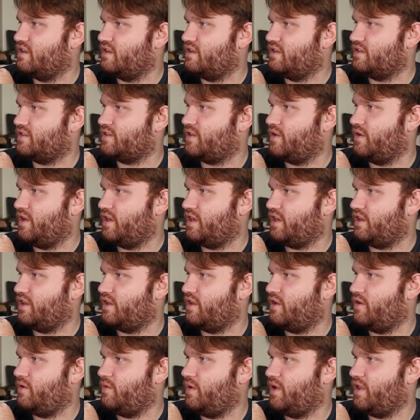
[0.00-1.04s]
Let's go ahead and
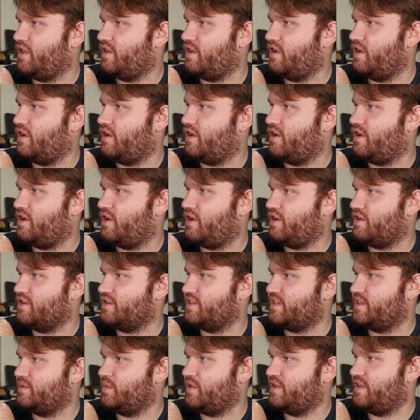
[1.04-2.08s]
go with our
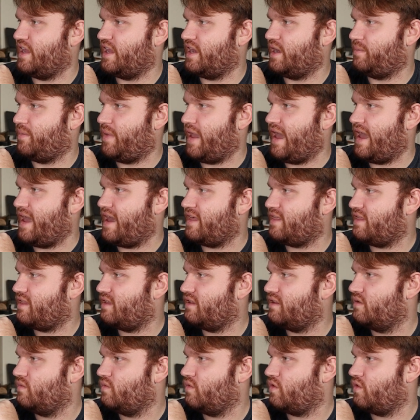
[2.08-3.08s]
Zima data path.